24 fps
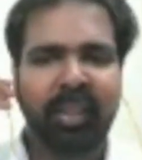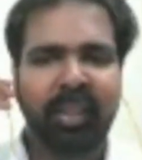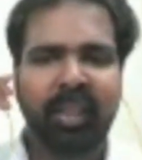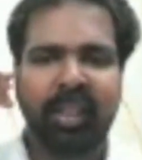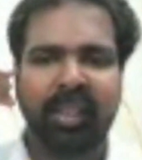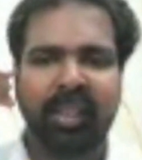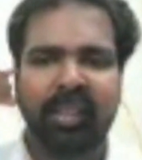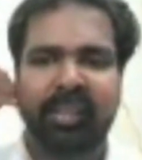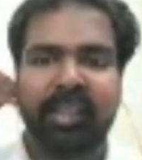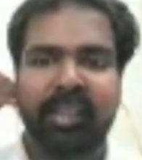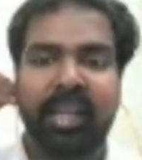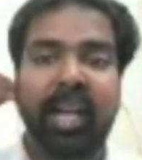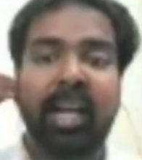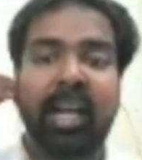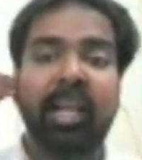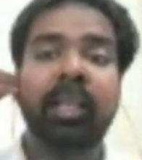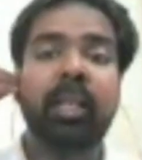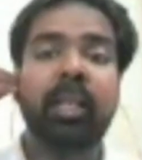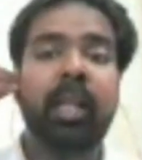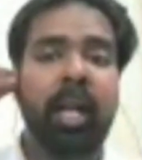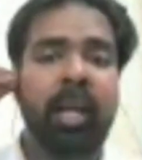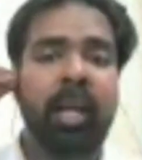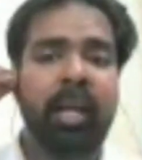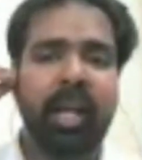They are
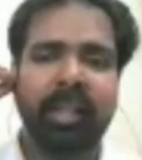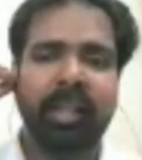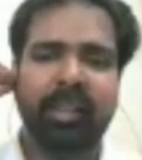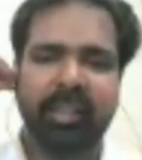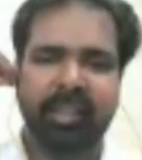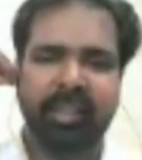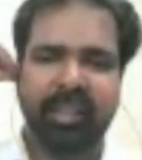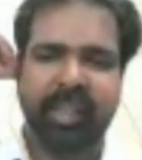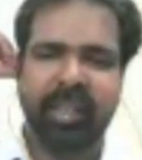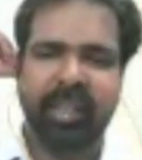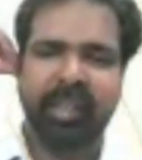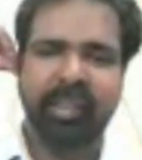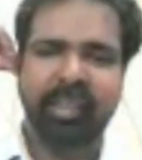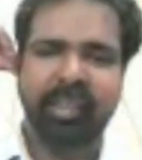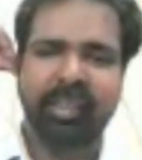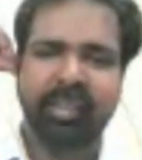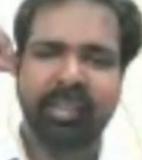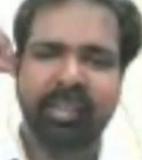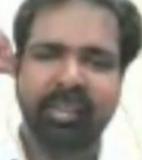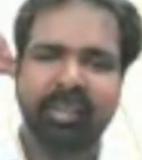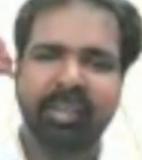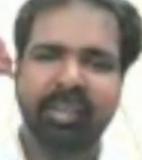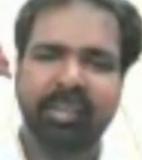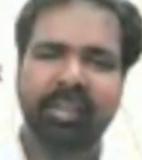none other than
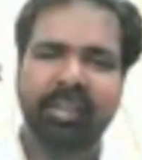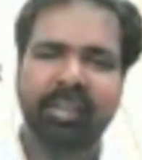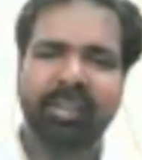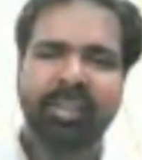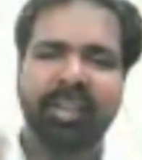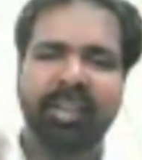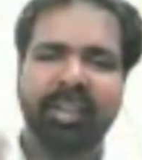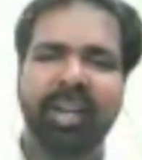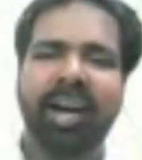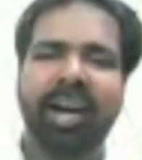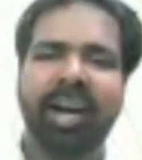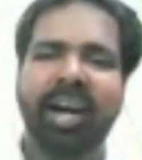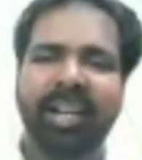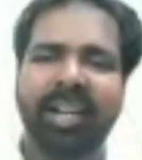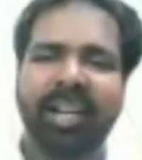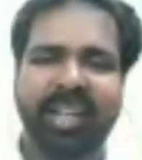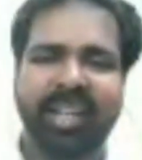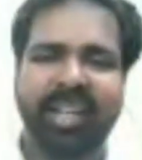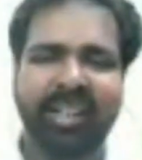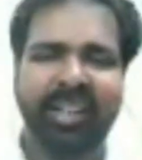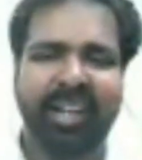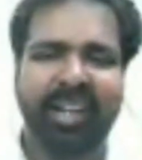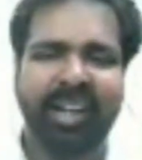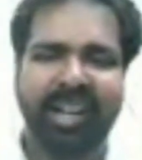R.K.
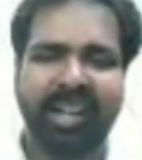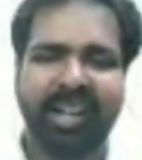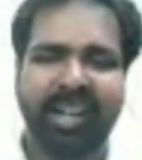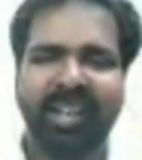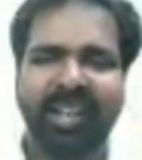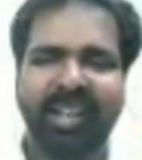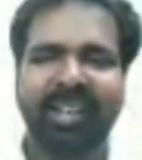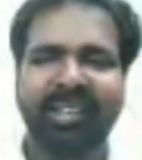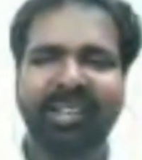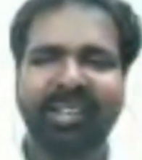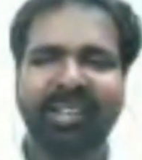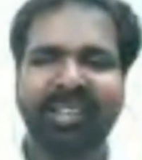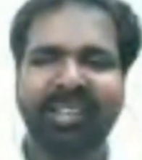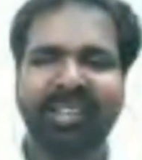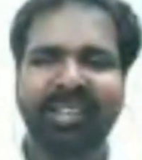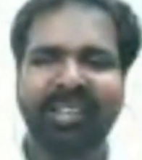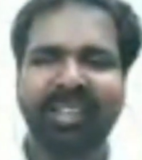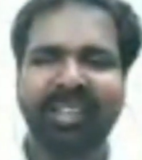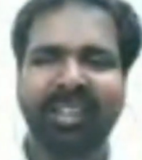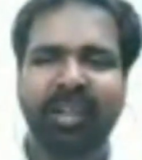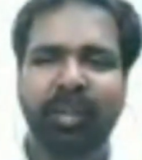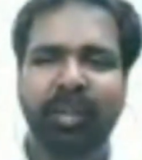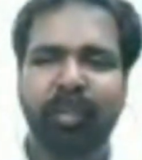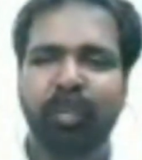Narayan,
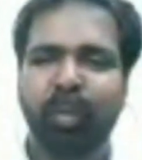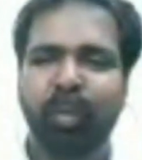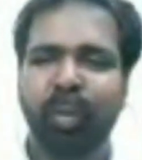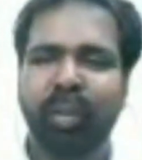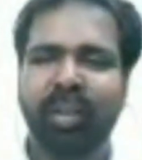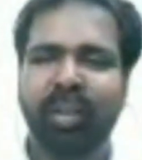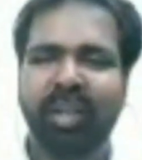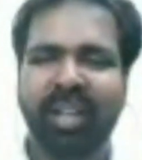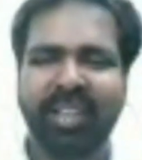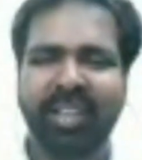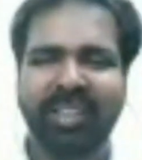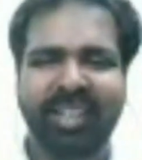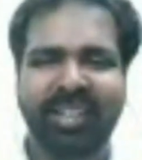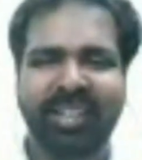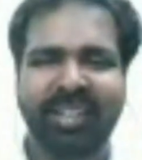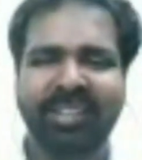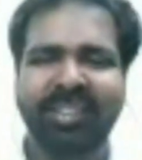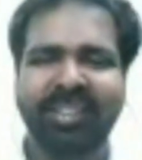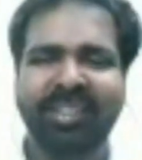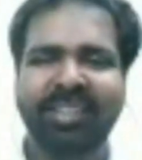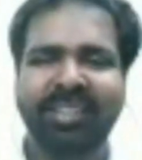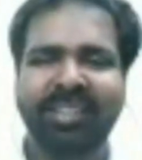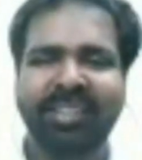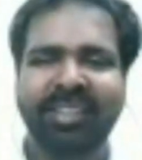Mulk Raj Anand,
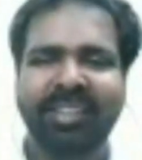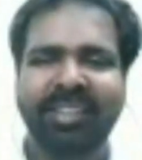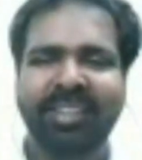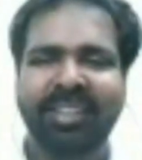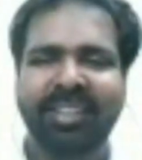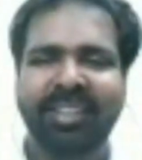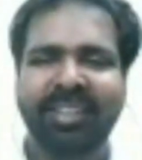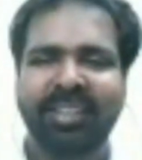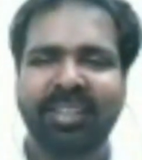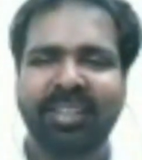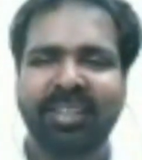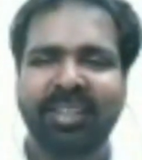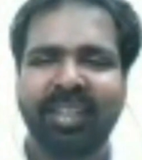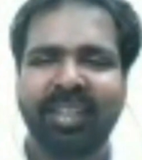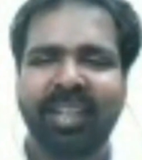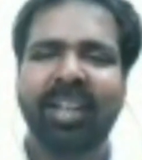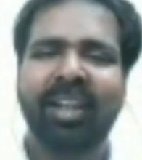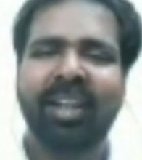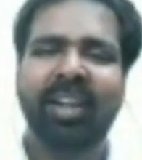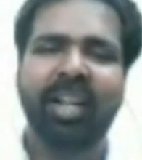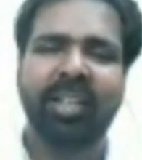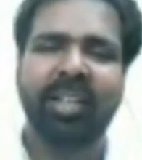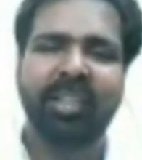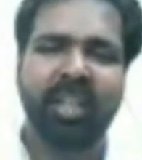and
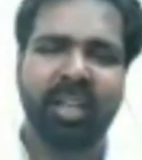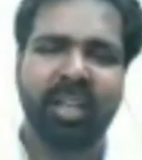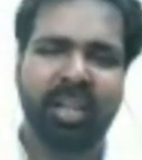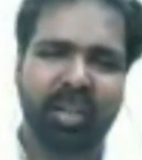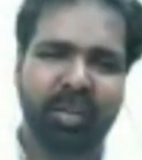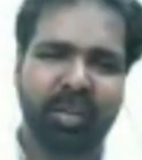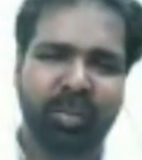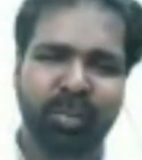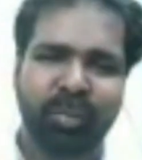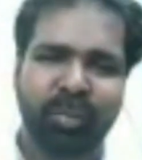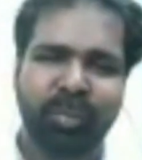Raja Rao.